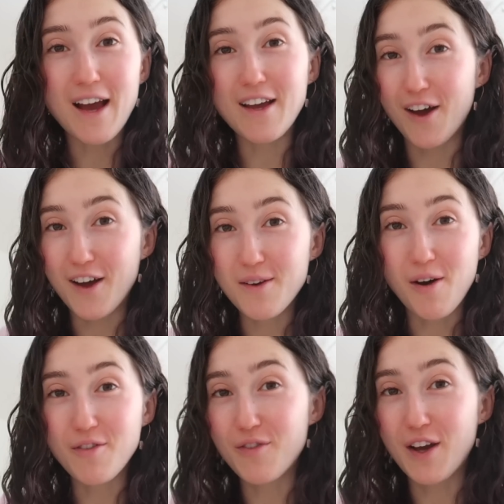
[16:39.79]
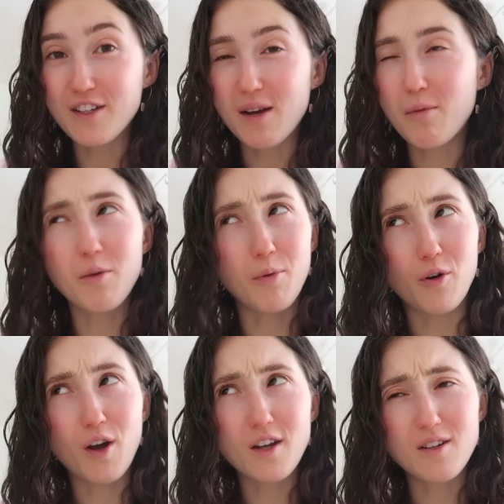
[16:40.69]
I heard about for the first time on a
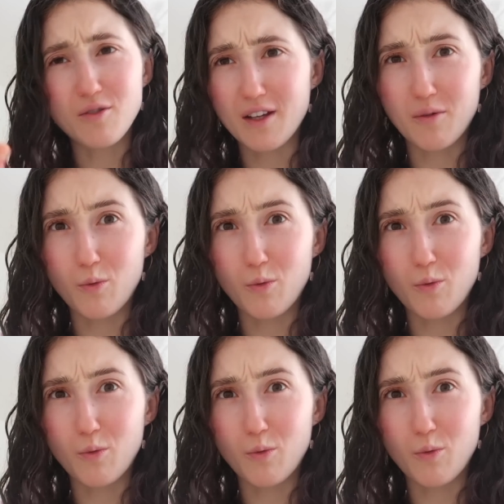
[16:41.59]
podcast, and I was like,